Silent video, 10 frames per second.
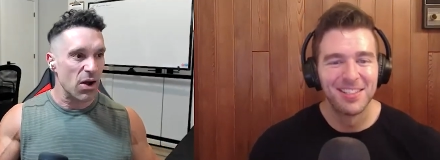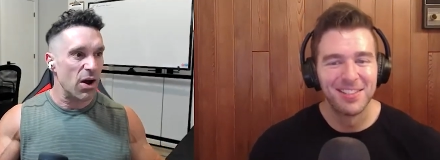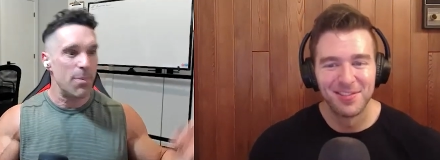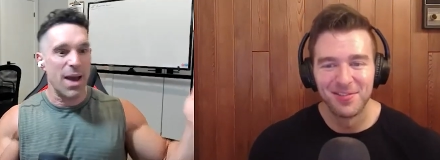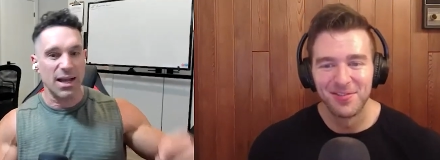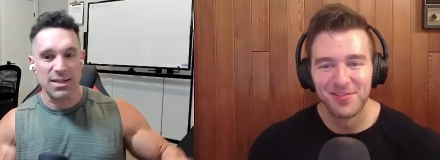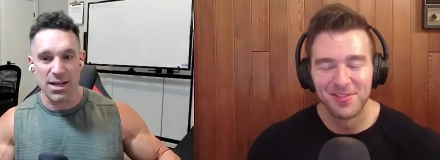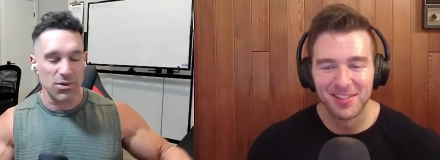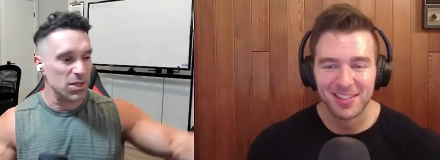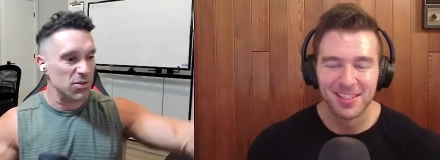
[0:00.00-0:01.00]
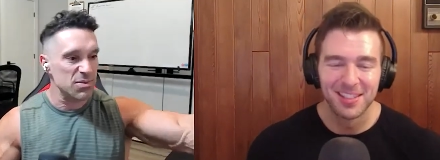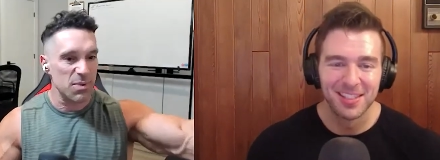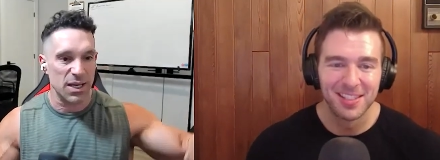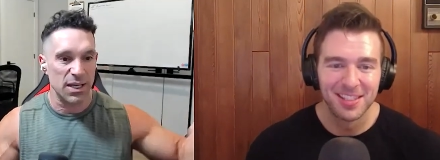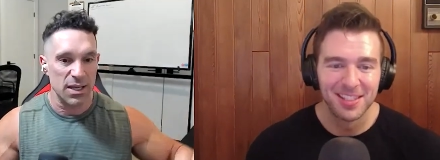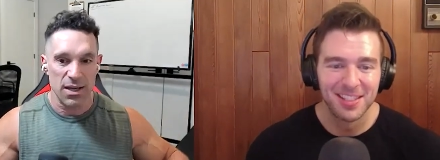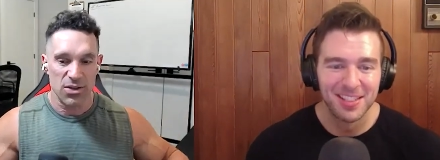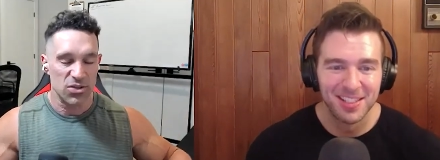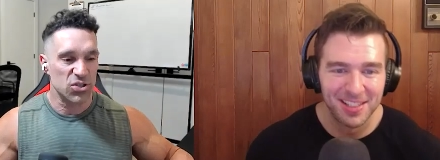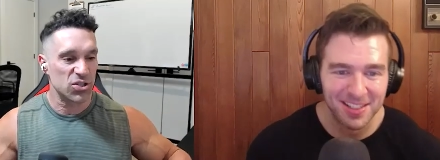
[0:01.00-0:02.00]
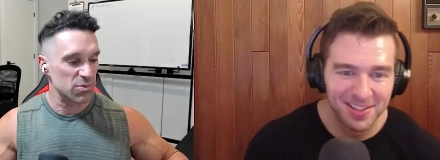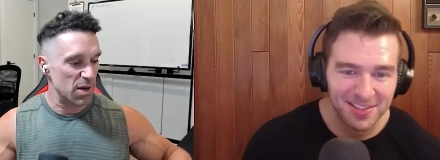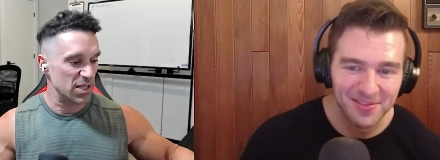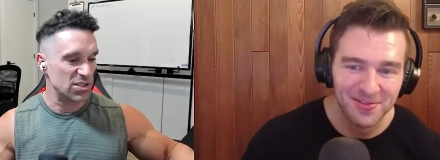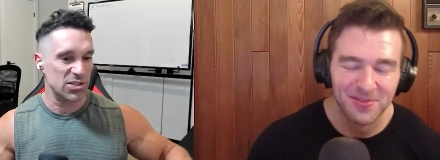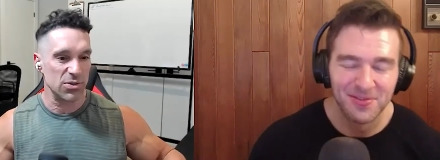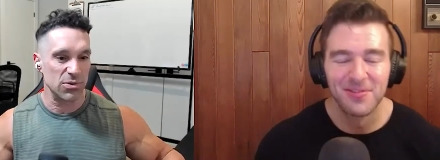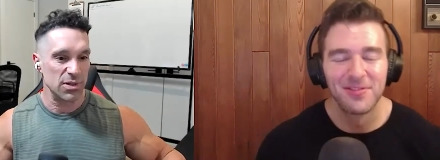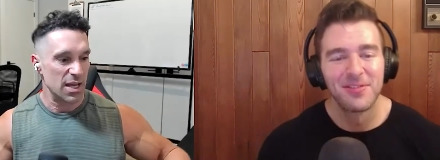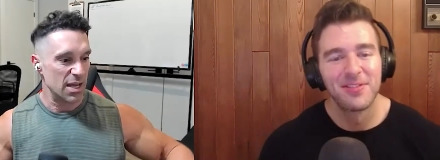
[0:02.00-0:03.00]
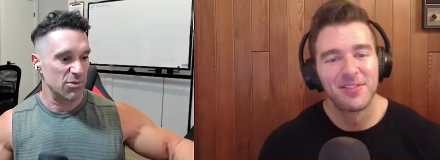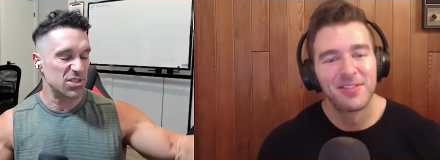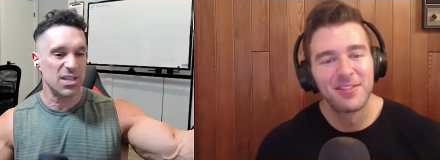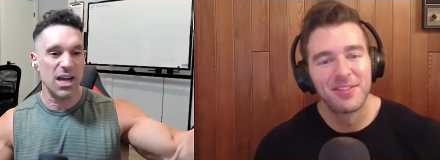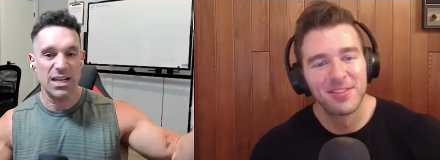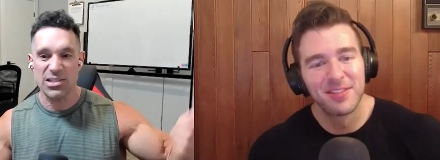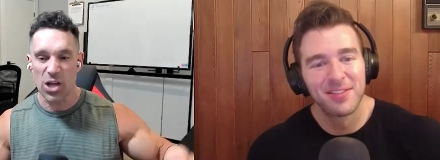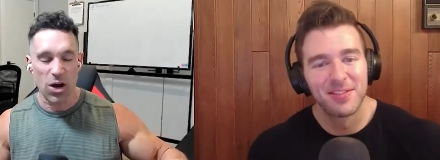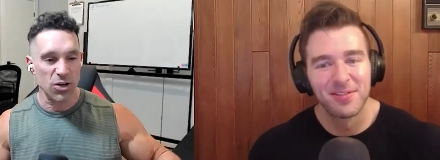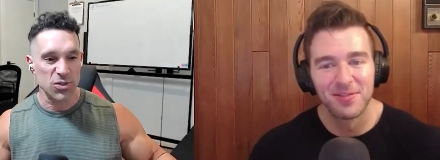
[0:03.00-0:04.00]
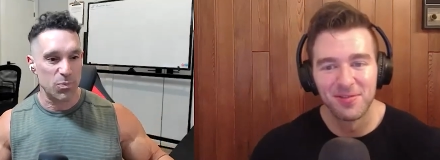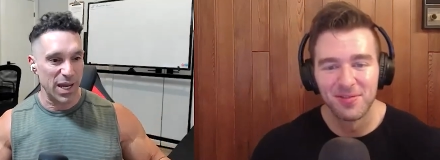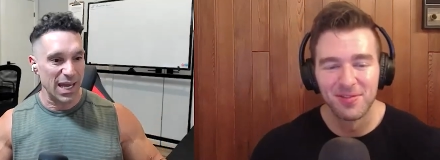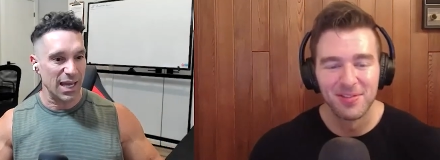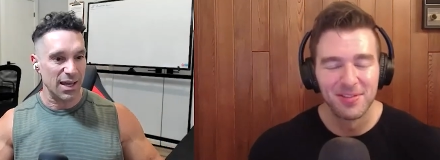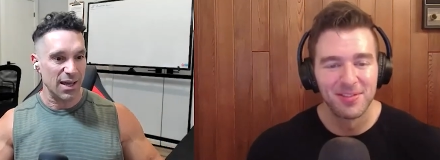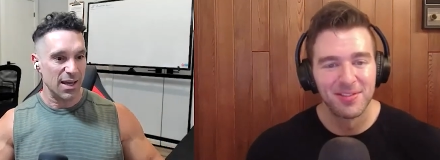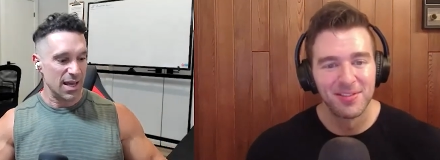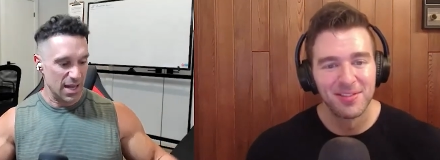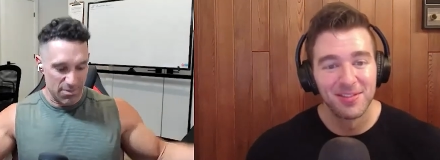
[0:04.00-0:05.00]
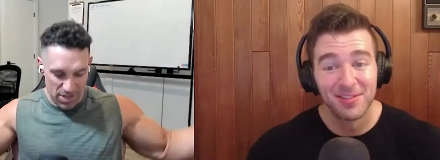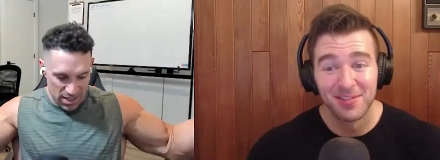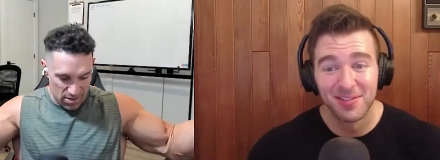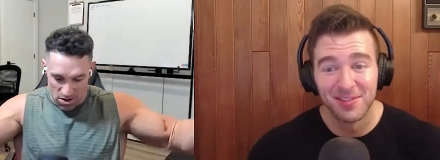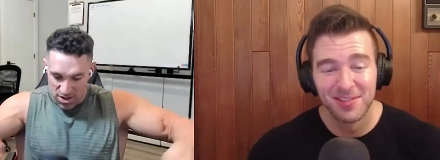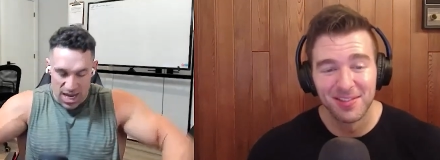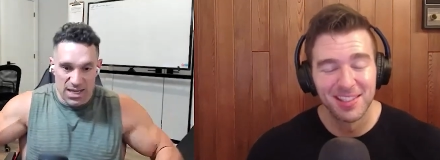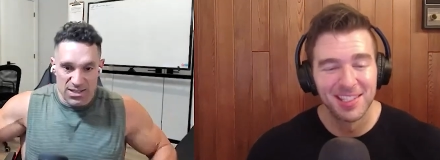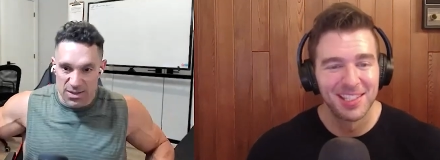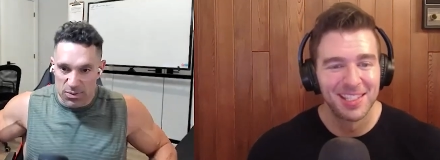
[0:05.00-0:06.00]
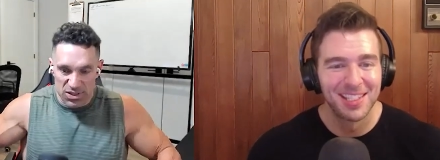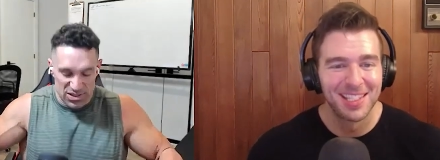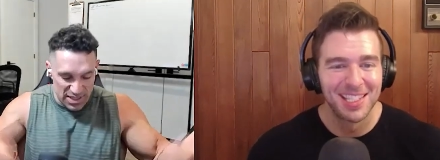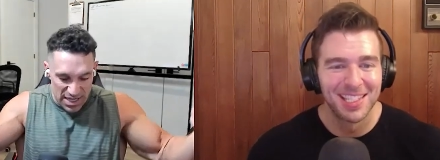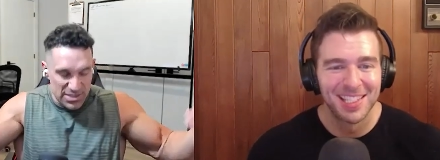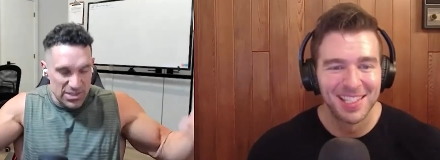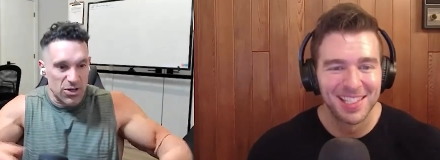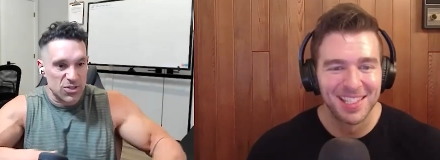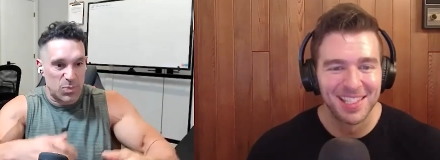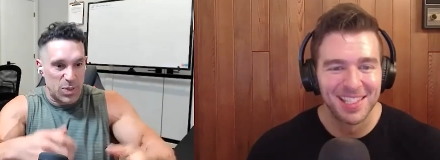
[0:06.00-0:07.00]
Speaker 1: Oh, I backed out. Here's my suit. It was size large pink. And I'm like, okay. So I put size large